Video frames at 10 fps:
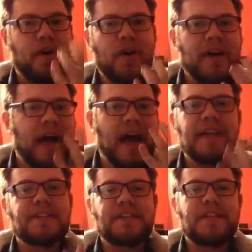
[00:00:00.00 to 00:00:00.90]
I
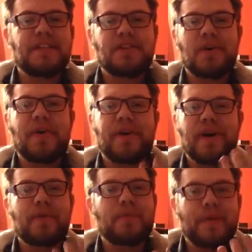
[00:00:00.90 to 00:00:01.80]
hated this guy.
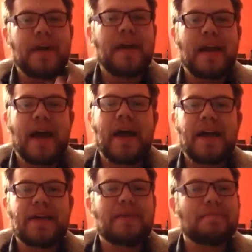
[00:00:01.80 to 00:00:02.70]
I really
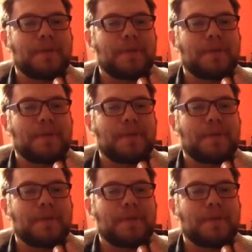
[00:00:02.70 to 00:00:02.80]
hated him,